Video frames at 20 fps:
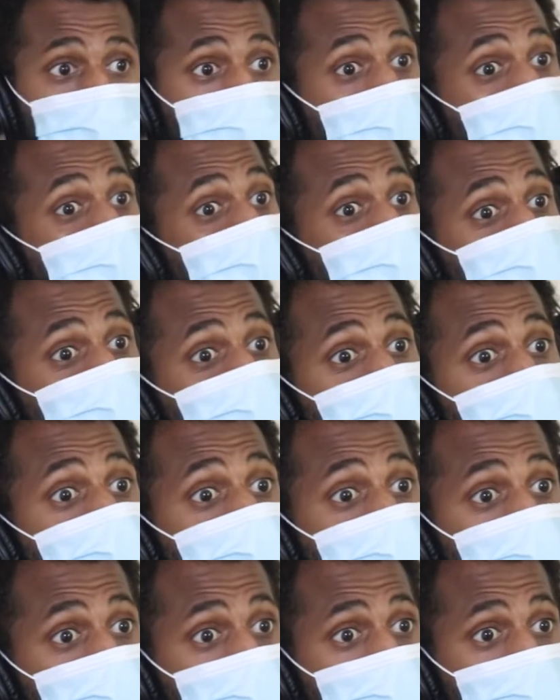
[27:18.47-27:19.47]
my
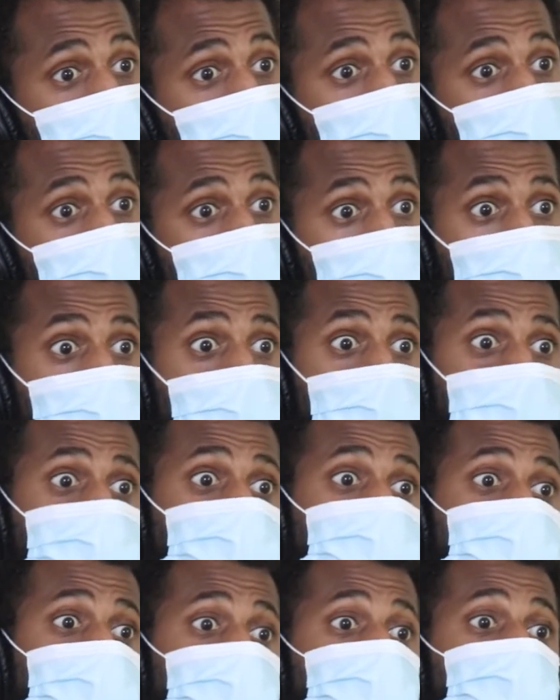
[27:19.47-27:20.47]
agenda, the black
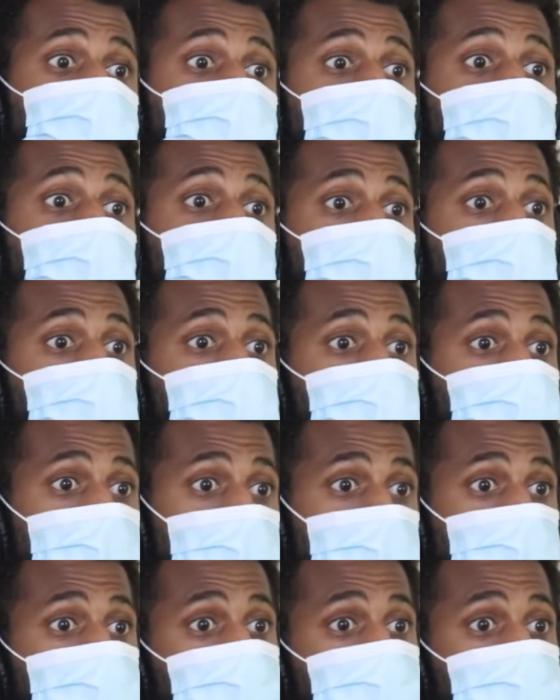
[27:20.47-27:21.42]
agenda that's going to help my